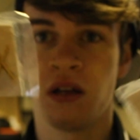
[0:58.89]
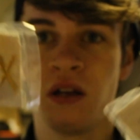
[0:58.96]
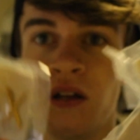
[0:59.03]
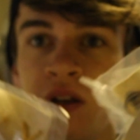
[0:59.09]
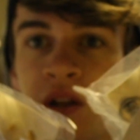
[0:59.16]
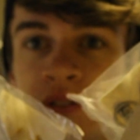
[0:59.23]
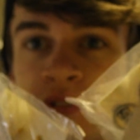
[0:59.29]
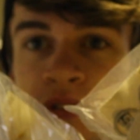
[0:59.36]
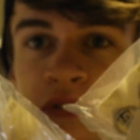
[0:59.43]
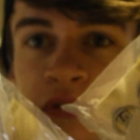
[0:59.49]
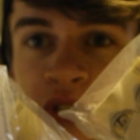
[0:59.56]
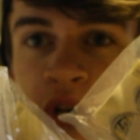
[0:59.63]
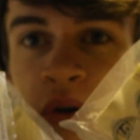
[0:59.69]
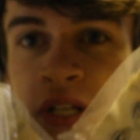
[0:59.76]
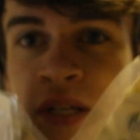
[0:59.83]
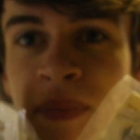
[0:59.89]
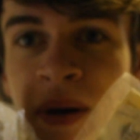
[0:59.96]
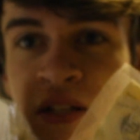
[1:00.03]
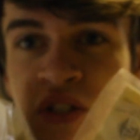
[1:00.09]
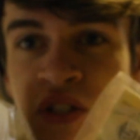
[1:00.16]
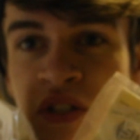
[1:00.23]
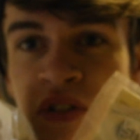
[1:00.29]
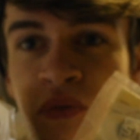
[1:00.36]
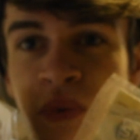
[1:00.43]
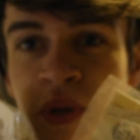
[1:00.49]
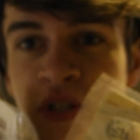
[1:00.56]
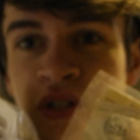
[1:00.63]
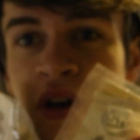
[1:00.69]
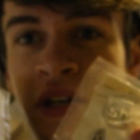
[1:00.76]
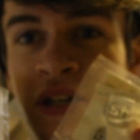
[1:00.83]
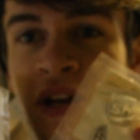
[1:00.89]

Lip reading: a lot of shiny badges which I